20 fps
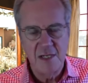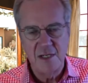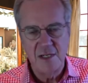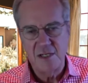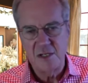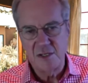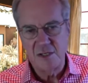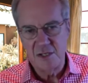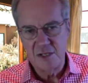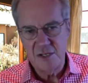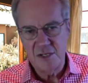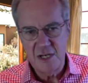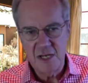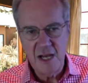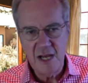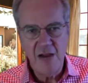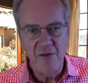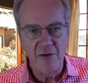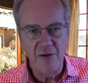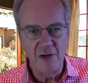such as the
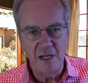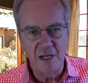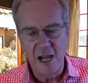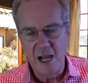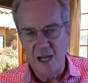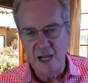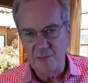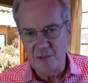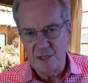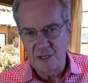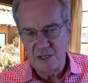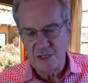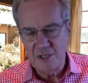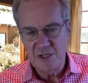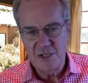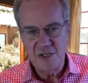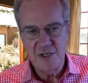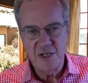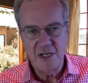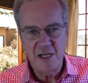Naval Academy, such
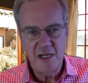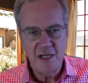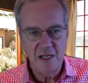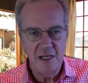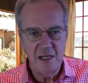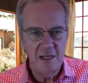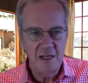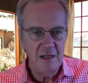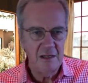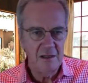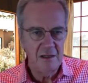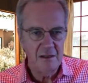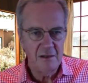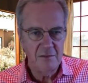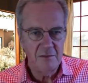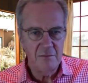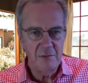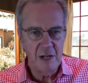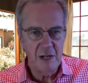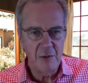as
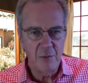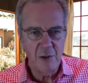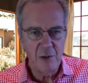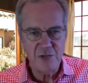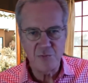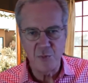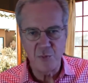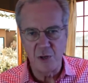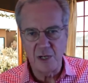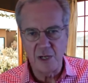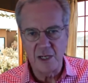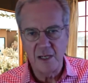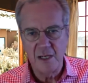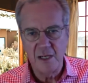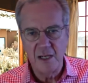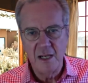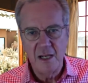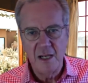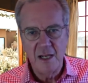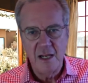the uh, uh, West Point,
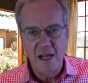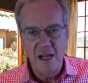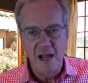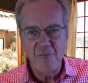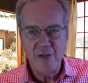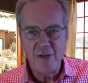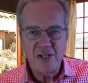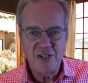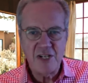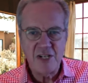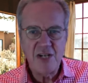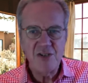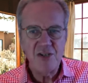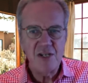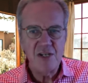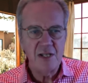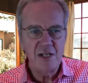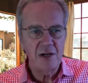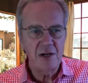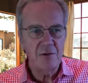have been
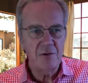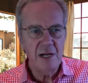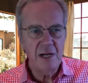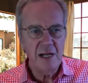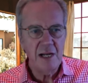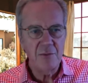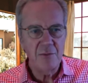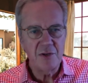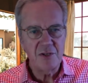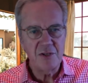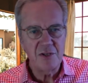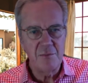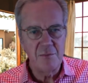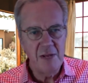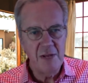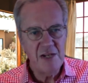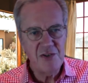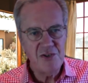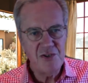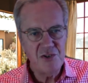teaching that Grant was the
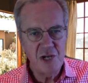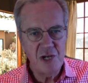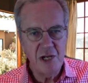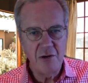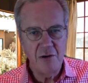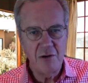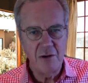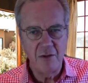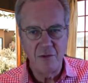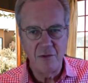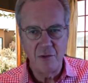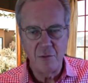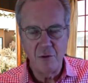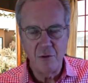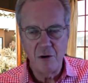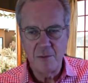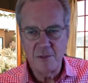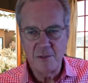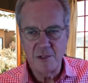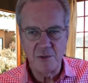best general of the
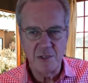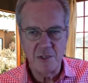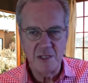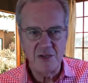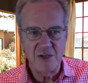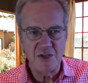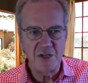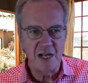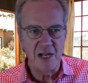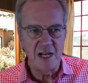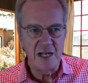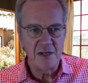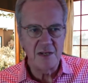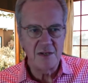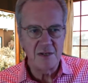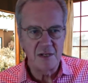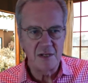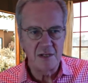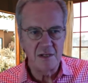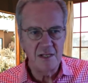war between the states.
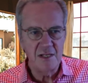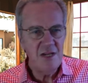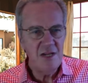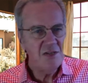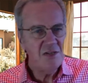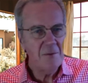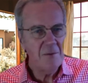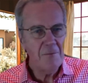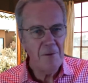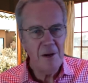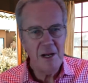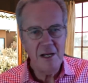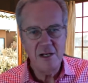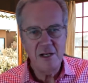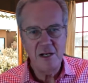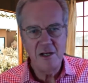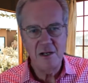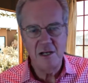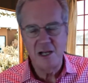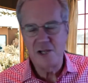And this
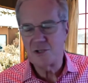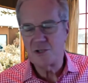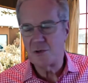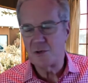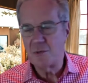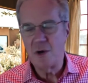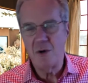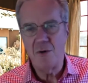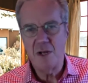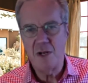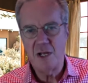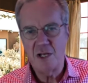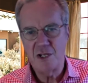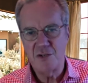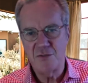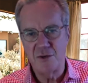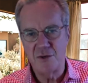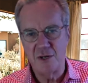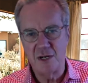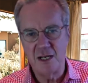opinion is erroneous
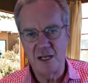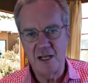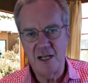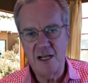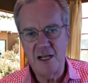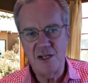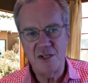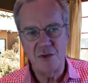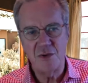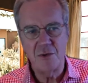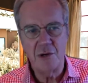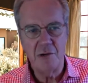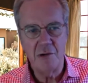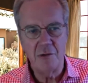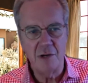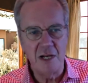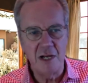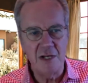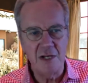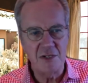for at least three
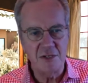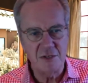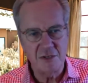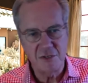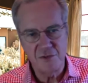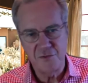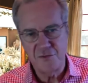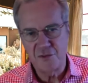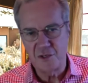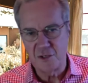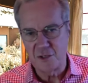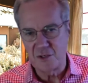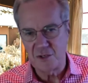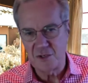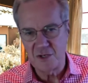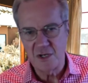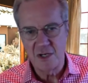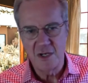reasons. First,